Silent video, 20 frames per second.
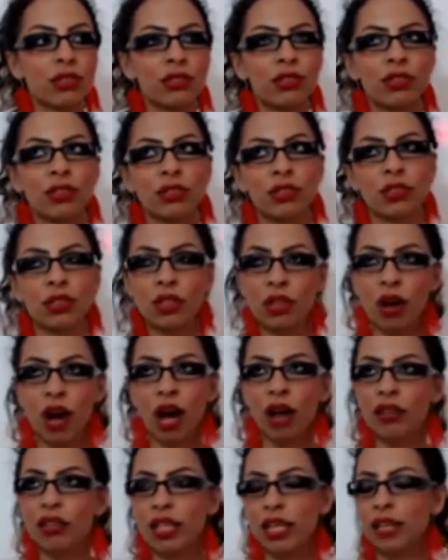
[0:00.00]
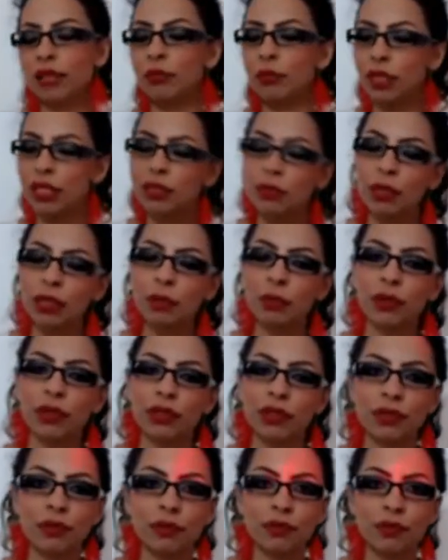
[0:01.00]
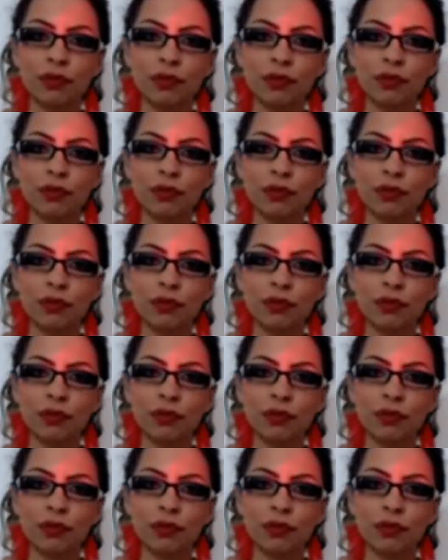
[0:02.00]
to go out there and meet people,